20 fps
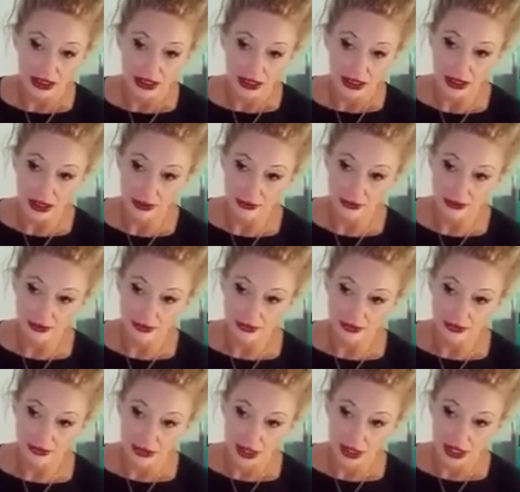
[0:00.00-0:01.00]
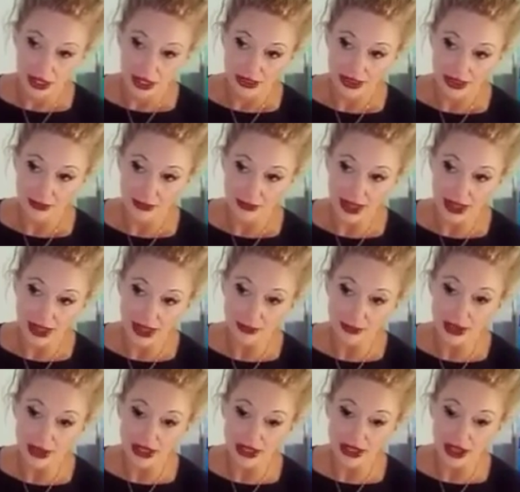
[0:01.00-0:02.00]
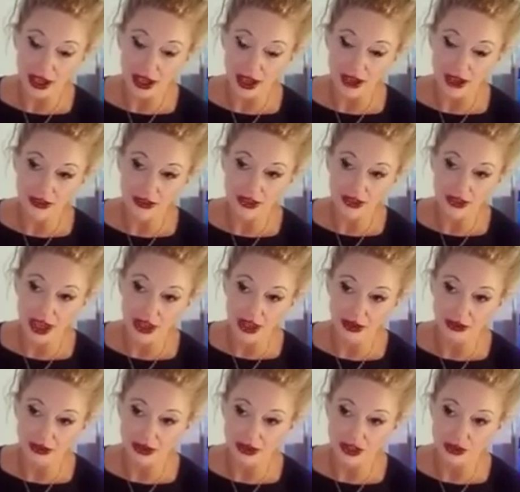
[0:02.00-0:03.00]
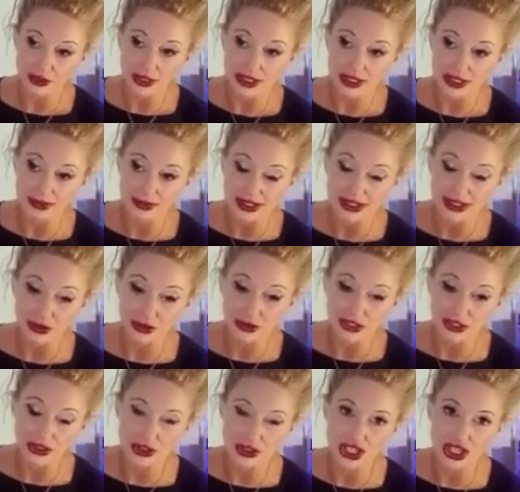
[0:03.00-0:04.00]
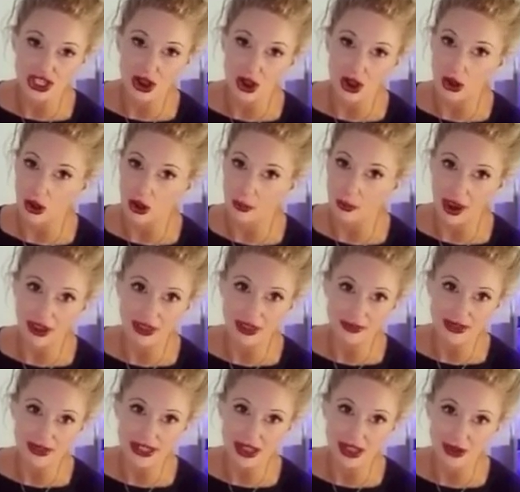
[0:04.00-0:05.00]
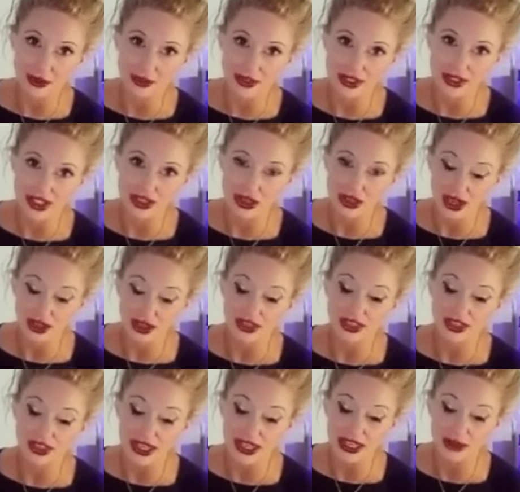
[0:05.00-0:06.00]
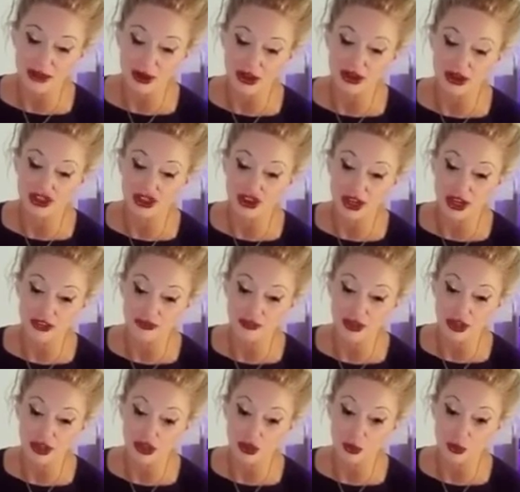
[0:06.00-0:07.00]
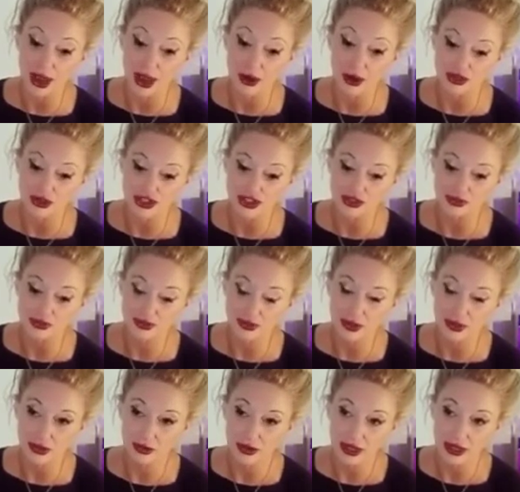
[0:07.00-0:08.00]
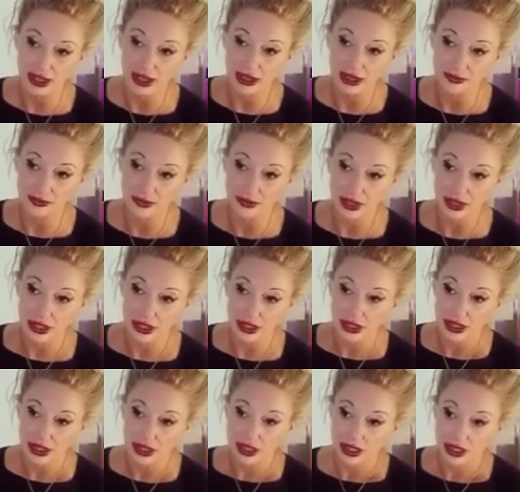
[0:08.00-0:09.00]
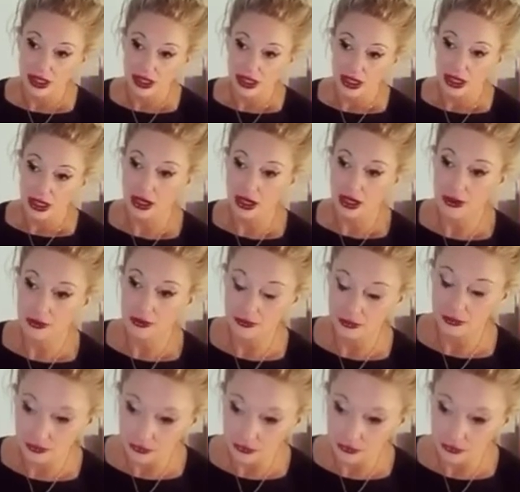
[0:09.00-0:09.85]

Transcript: Um, they may be either that or they're doing some soul searching all by themselves, uh, thinking about you, trying to figure you out, okay? Um,